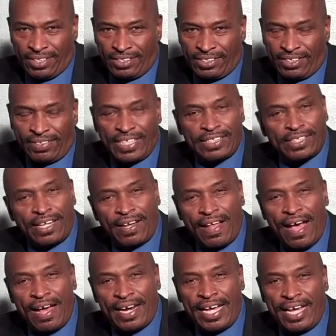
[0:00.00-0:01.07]
So there's a
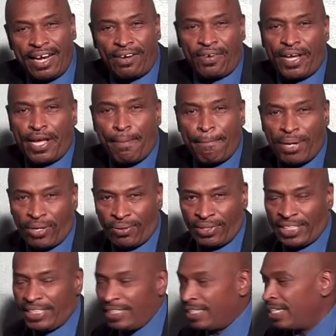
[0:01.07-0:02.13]
lot of error in
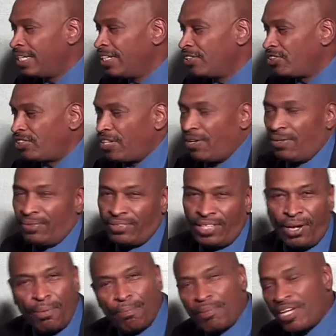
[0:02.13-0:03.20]
polling, so don't